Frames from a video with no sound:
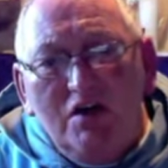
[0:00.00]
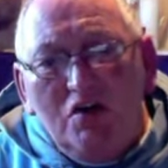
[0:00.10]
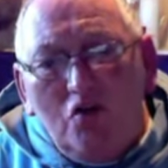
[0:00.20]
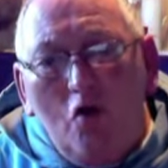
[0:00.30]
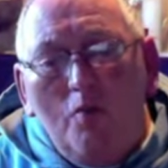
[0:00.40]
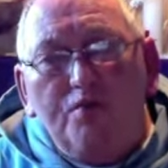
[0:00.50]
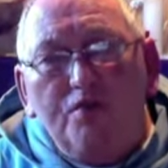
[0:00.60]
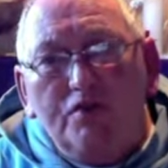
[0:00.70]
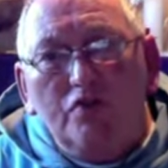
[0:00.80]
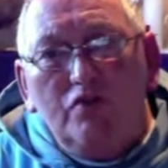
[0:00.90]

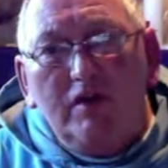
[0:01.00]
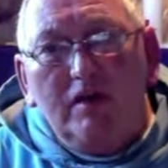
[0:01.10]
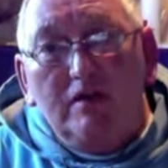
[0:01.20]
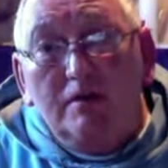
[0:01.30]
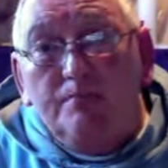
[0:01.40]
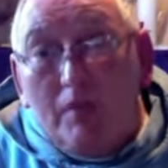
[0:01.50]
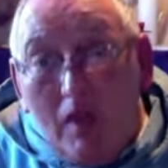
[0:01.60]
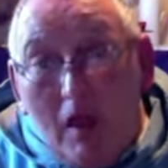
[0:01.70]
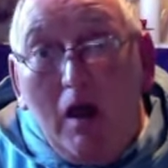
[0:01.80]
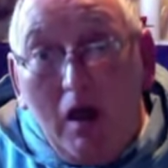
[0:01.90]
corporate greed,
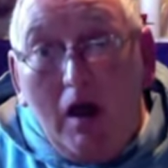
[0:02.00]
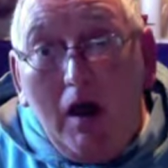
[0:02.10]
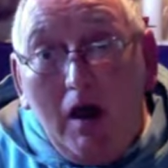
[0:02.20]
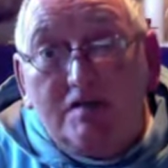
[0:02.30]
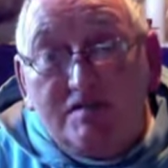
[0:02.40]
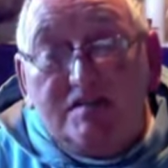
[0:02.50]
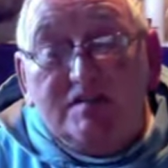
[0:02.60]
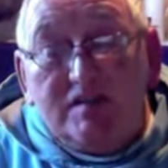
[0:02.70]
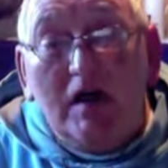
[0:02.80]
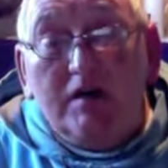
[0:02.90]
and
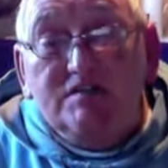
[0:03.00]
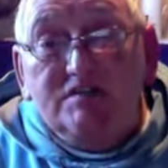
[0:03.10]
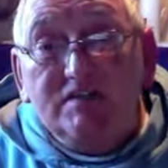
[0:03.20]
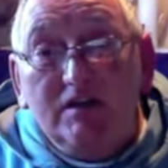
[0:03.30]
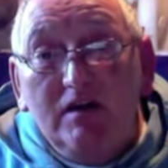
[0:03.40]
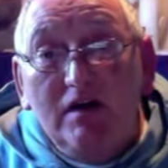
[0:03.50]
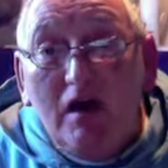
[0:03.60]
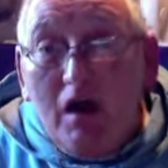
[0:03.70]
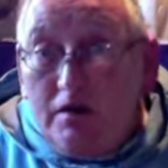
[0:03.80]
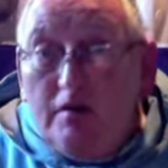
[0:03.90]
society.
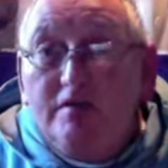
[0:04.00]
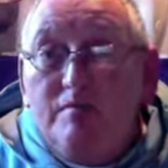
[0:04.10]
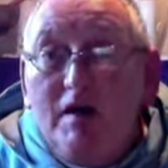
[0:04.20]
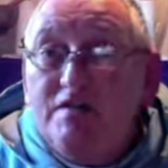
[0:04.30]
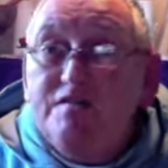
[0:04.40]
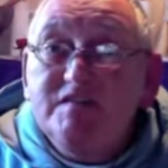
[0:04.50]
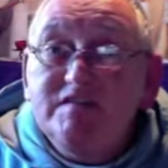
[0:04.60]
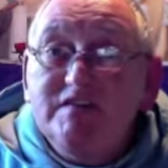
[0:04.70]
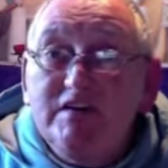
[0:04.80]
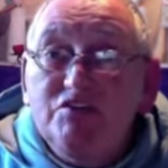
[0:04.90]
Another
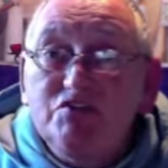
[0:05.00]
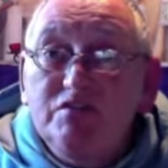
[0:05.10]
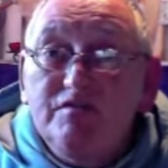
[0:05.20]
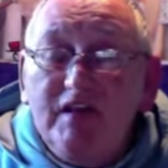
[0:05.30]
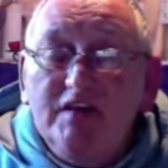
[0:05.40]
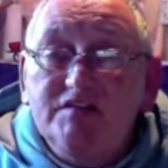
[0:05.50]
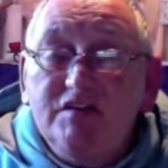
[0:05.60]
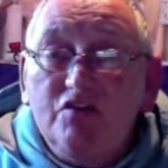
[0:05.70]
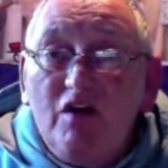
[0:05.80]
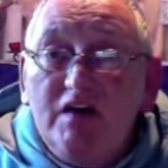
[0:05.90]
manifestation of the
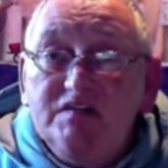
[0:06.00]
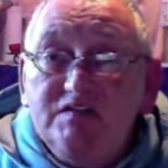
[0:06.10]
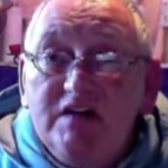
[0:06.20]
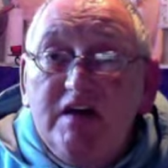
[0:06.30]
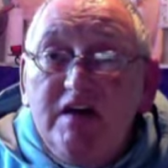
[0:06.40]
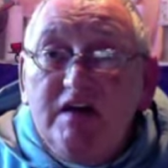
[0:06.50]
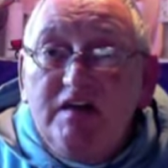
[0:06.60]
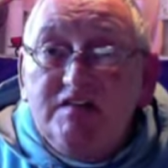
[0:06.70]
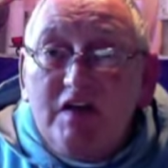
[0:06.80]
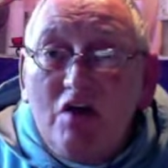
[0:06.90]
Antichrist
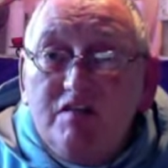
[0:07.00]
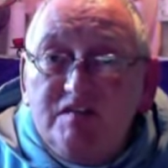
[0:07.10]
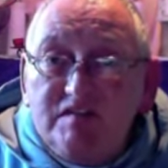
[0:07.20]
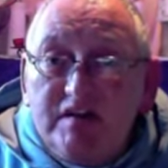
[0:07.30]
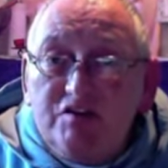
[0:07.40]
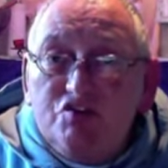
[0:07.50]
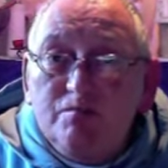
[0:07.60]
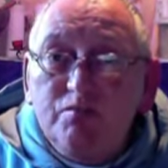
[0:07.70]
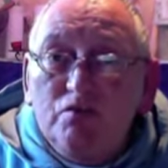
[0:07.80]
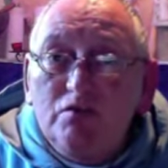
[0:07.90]
is our
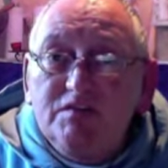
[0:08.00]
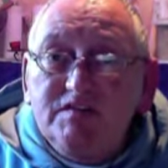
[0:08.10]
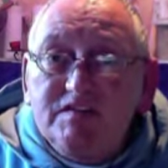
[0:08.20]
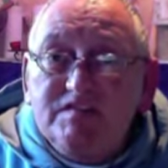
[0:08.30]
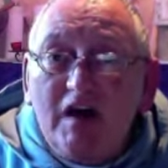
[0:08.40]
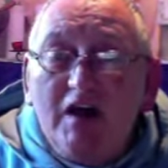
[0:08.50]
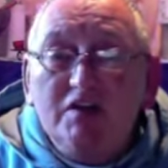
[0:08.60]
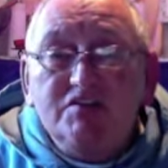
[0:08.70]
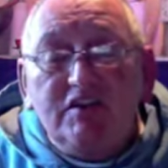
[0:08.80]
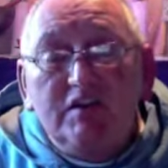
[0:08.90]
insatiable
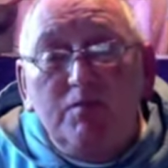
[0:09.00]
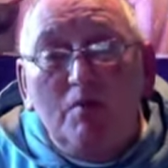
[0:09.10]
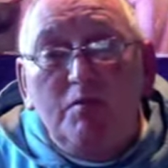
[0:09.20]
desire to keep up